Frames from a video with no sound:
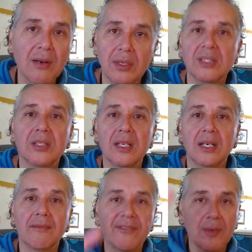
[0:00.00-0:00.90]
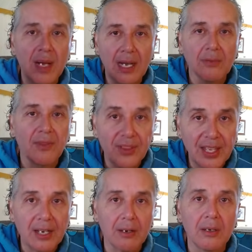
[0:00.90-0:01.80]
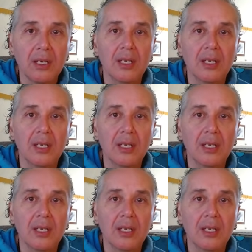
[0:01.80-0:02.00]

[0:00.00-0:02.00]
going to come from out there.